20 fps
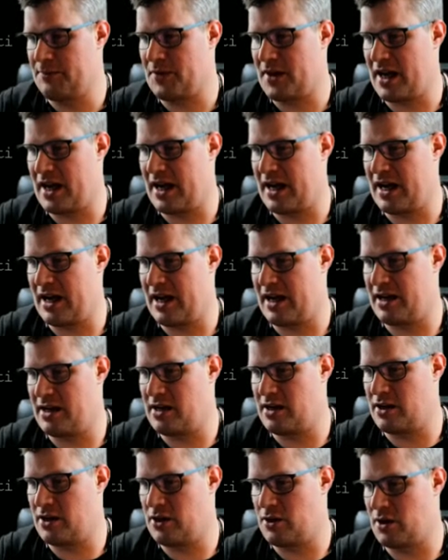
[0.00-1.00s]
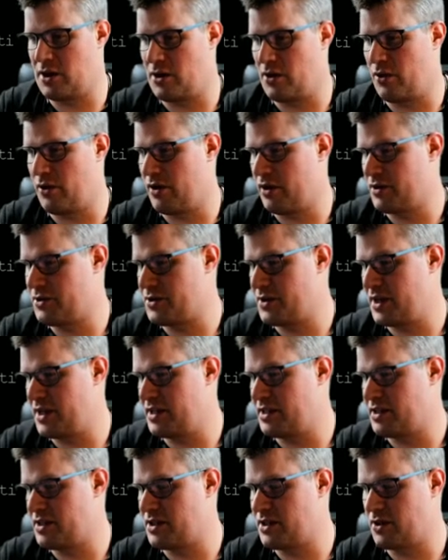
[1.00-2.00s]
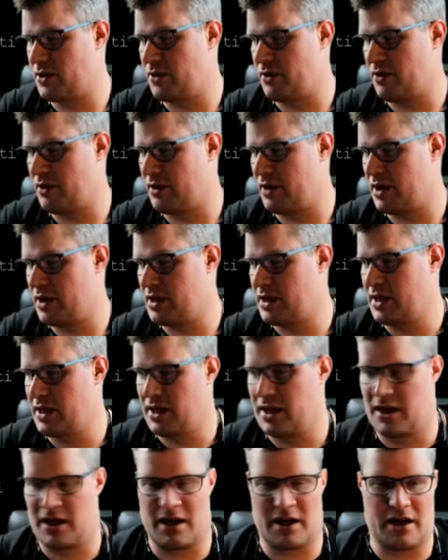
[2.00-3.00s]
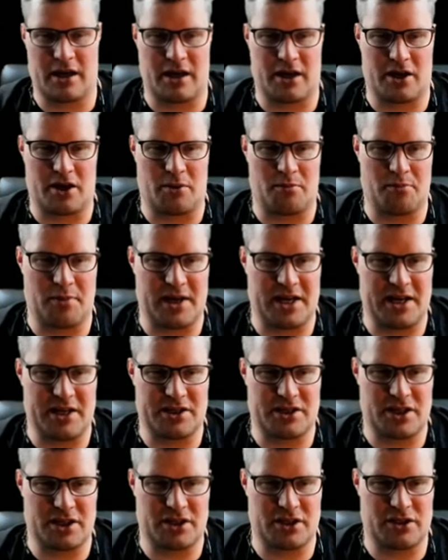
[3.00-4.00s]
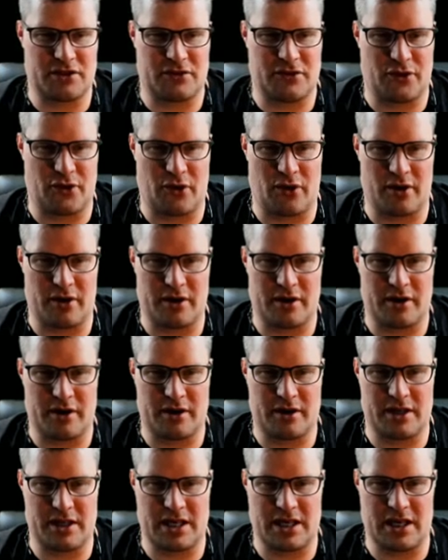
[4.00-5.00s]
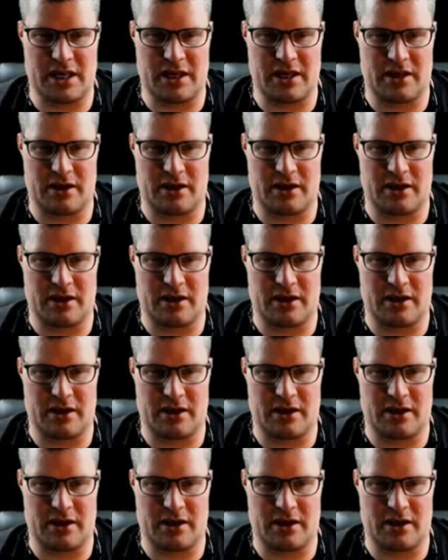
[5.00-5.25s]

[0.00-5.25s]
And you can also install completions for the,